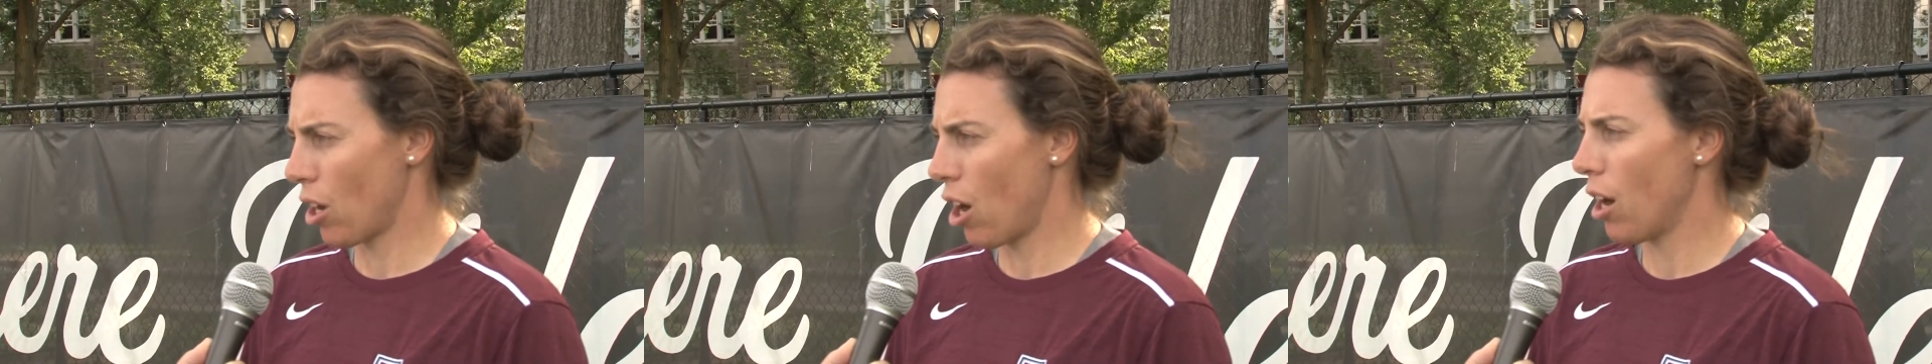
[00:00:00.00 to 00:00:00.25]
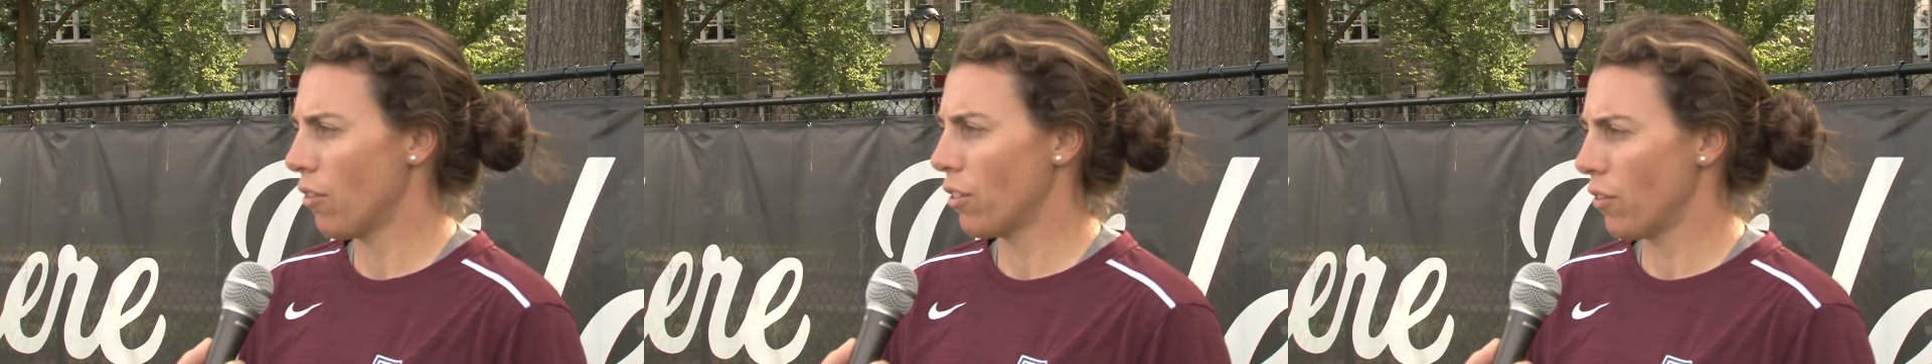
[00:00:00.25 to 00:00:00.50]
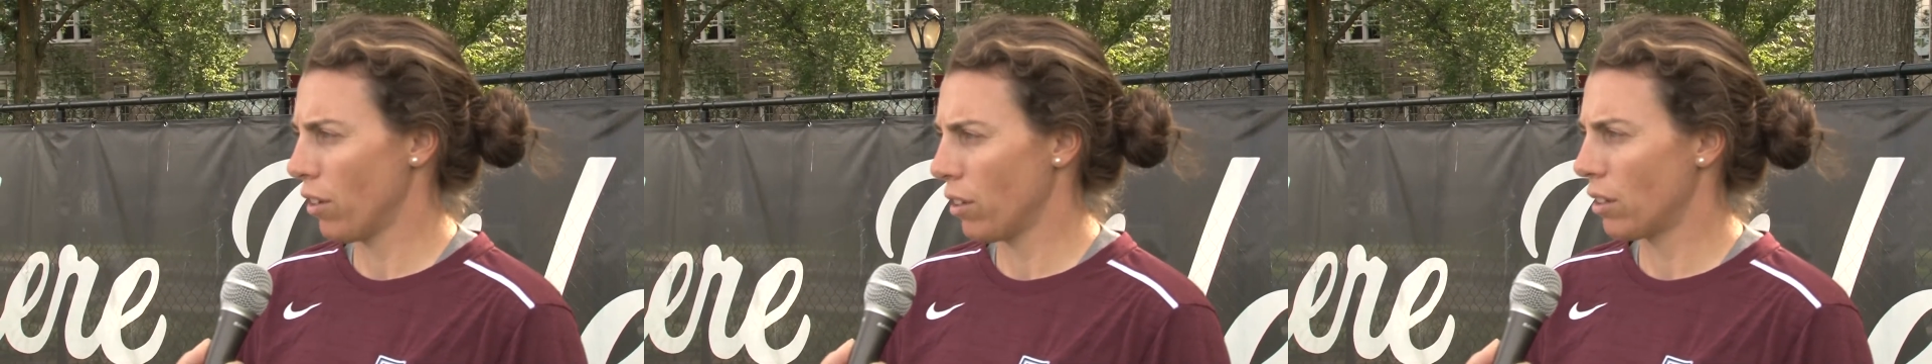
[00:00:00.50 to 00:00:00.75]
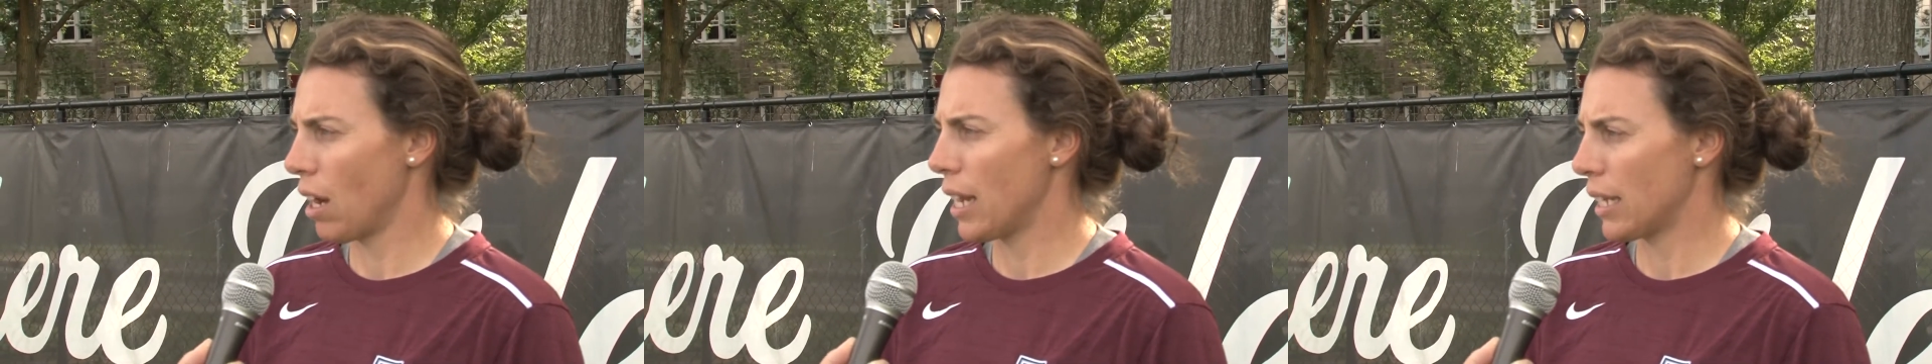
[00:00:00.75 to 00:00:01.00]
off of her
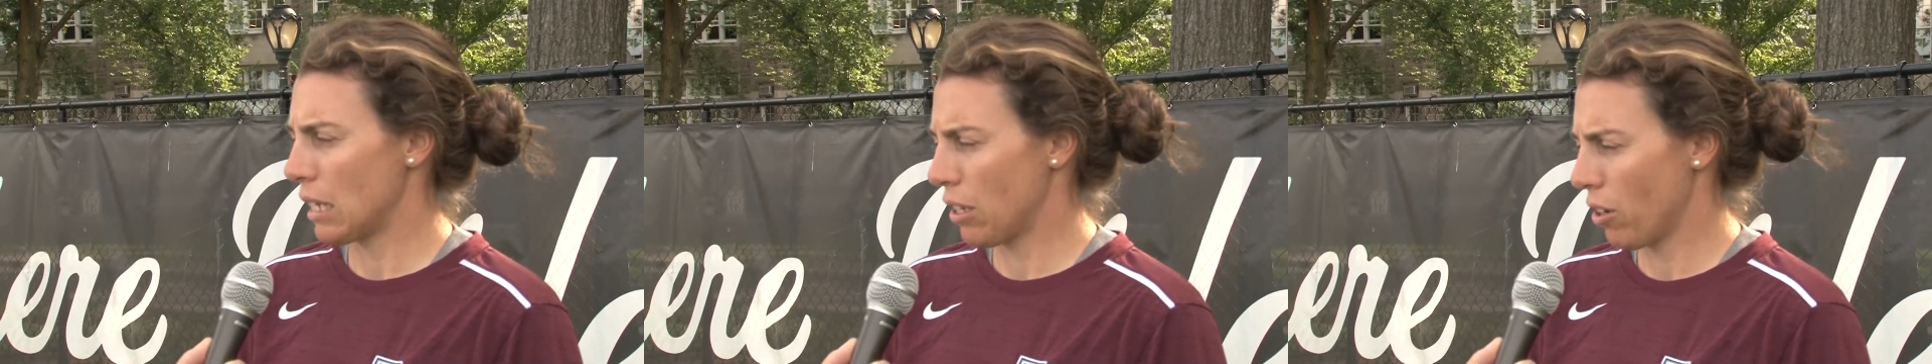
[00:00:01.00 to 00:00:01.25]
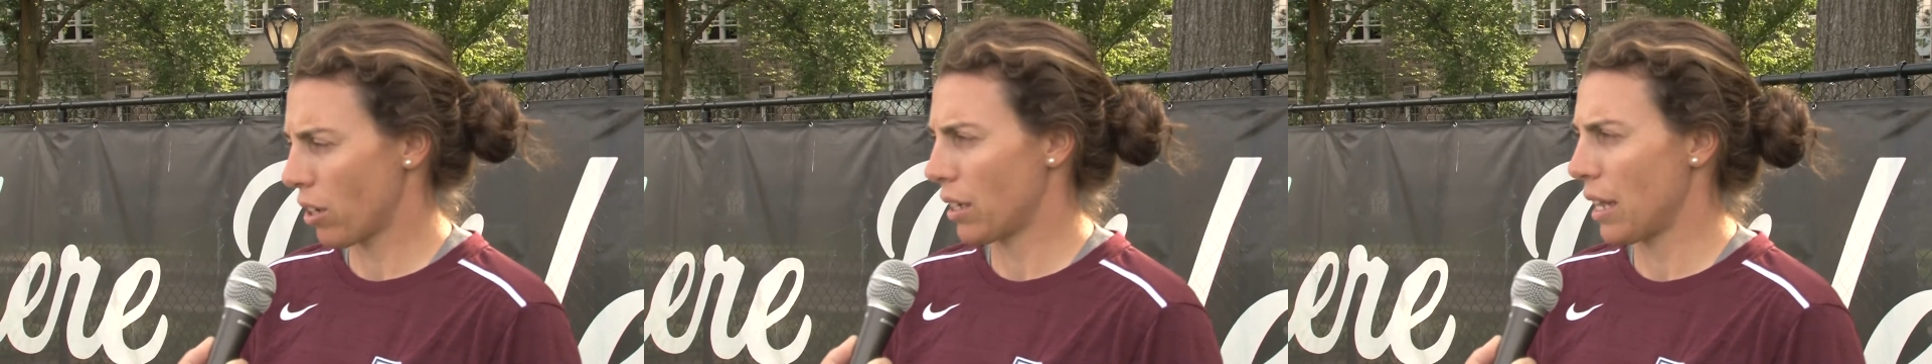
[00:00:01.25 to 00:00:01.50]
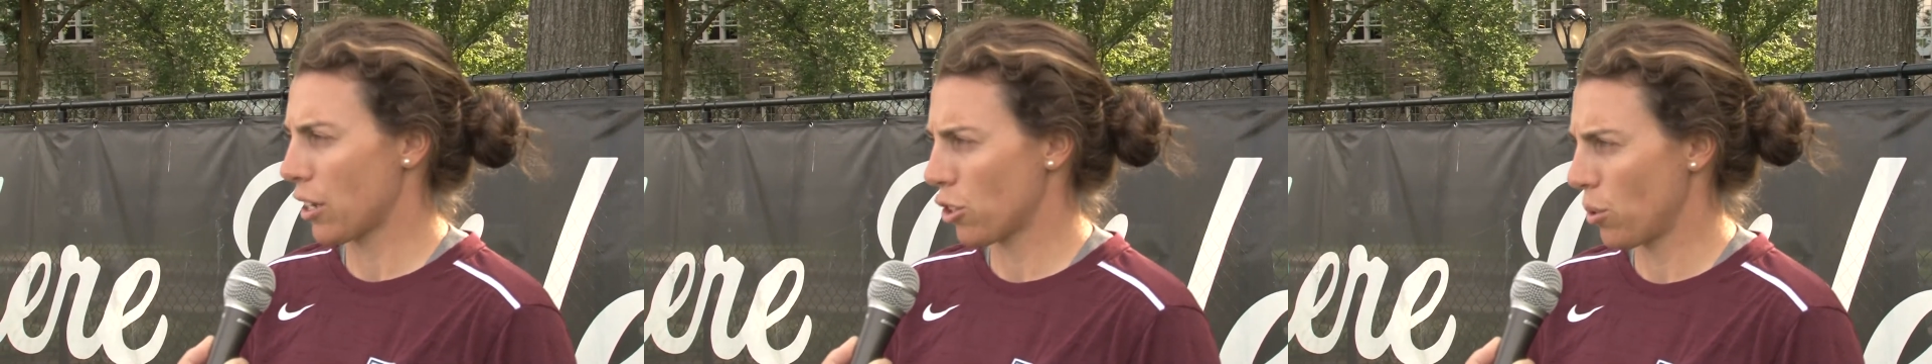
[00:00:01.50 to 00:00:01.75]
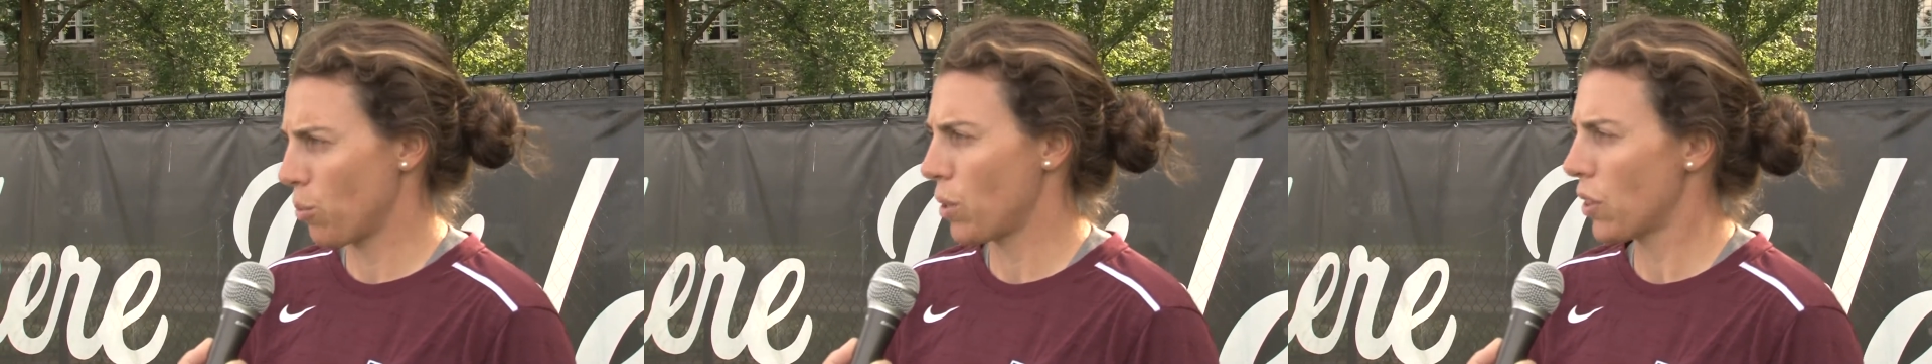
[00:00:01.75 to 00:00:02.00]
line and her
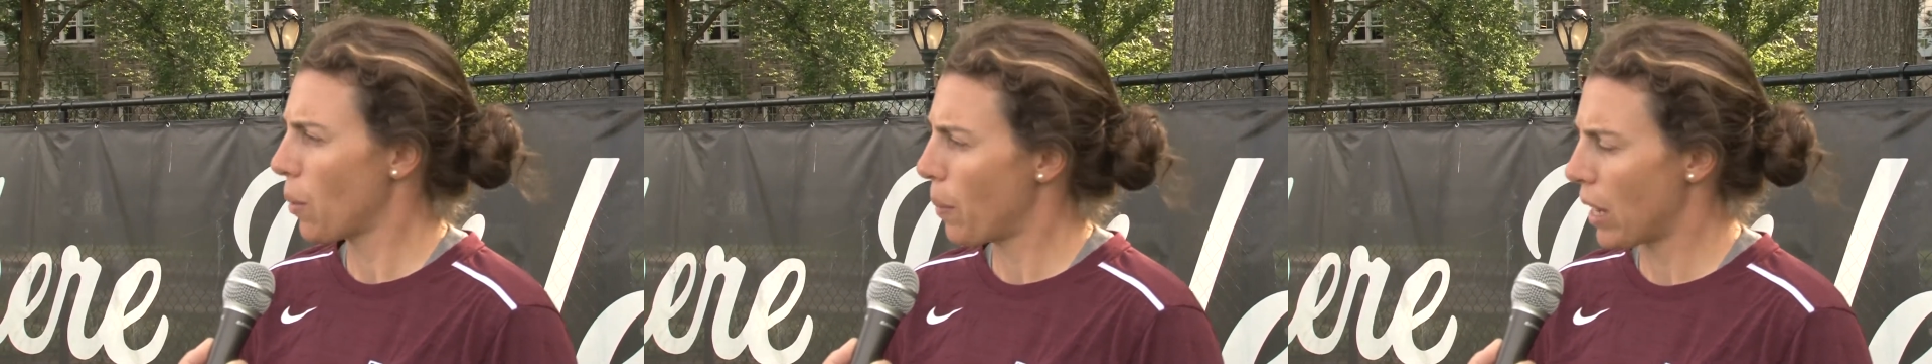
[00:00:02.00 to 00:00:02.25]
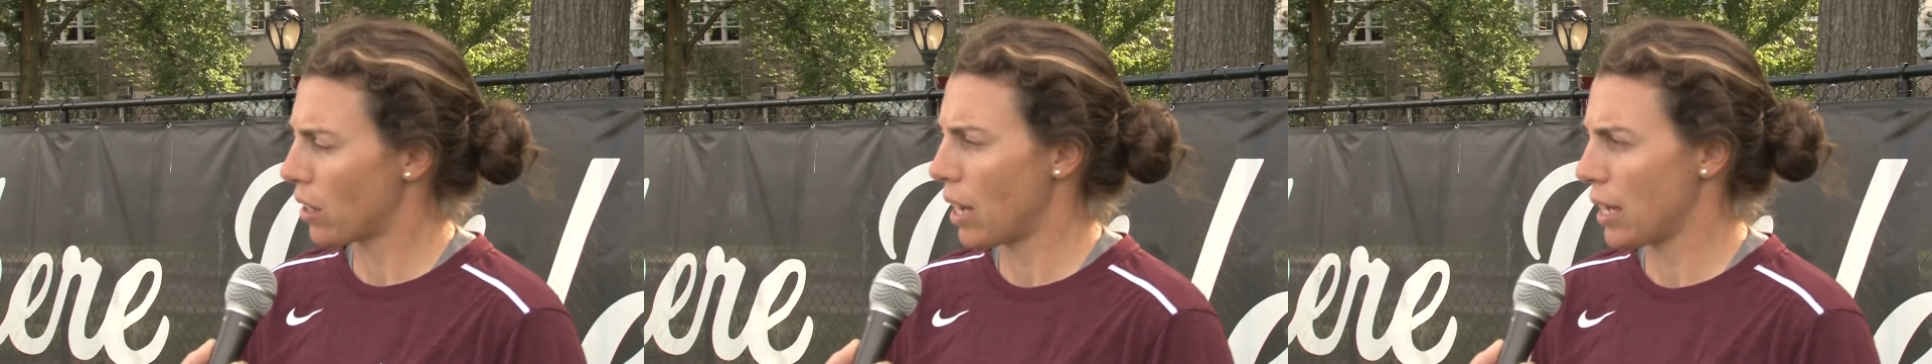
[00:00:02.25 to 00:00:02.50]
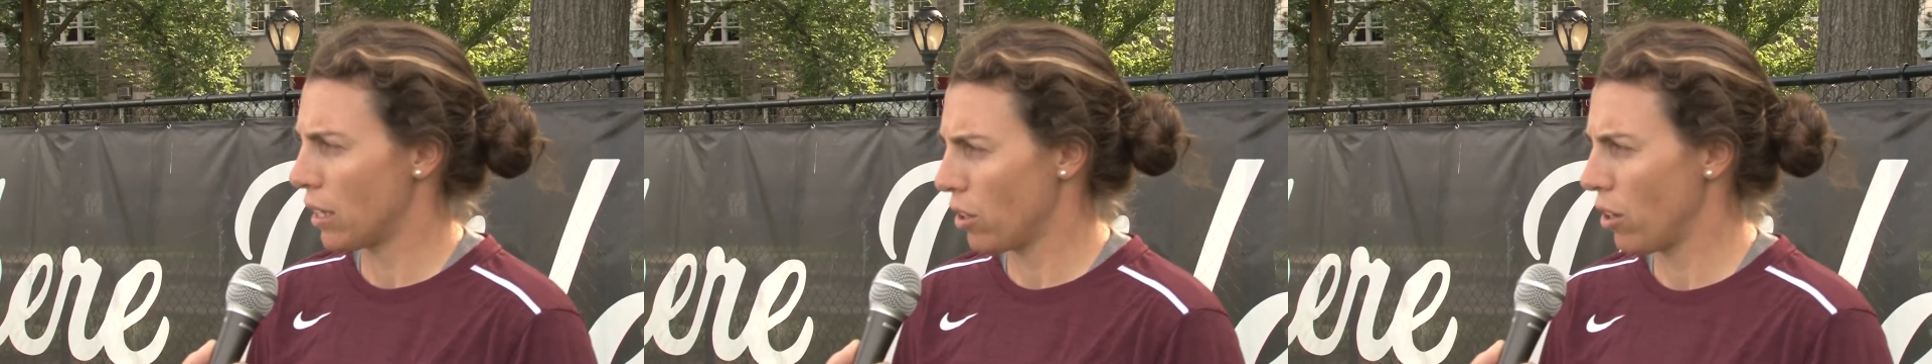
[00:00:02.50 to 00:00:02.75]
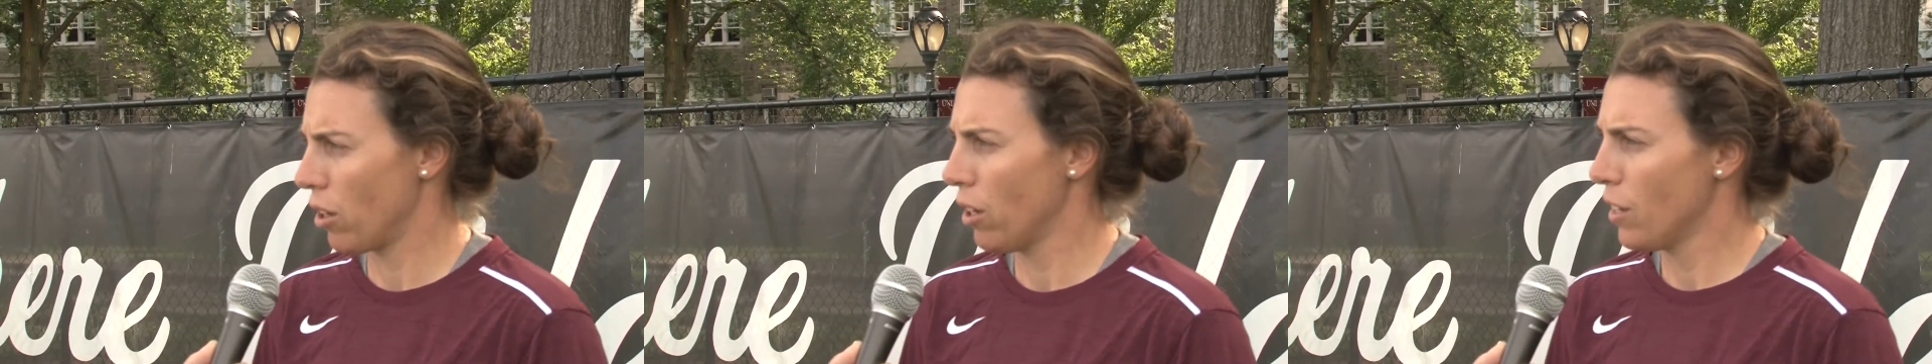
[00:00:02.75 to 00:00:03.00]
connection with the back line and
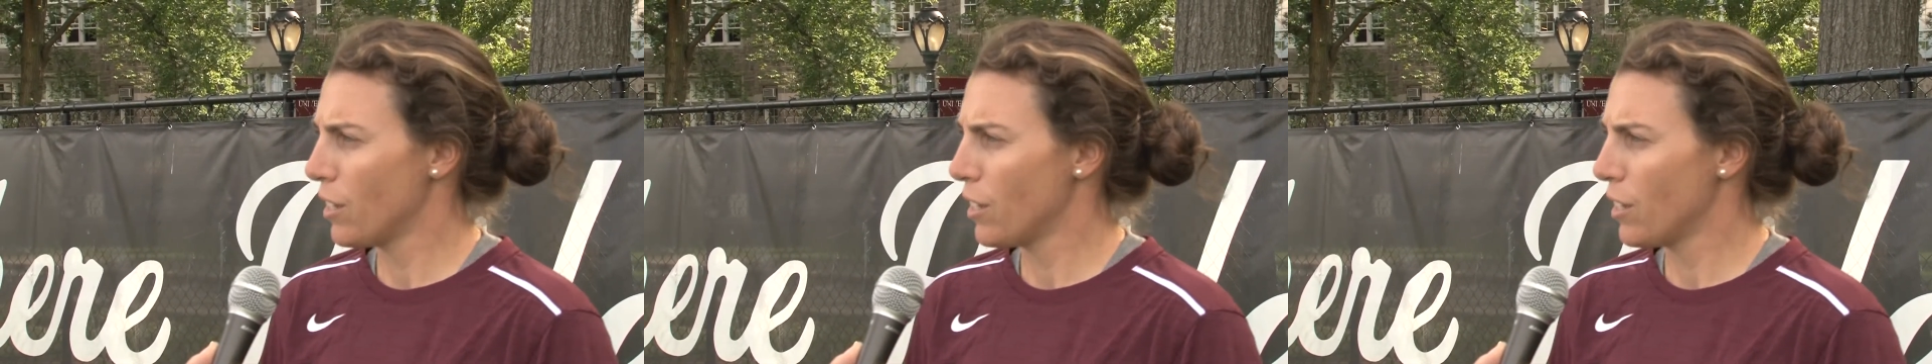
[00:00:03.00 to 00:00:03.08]
her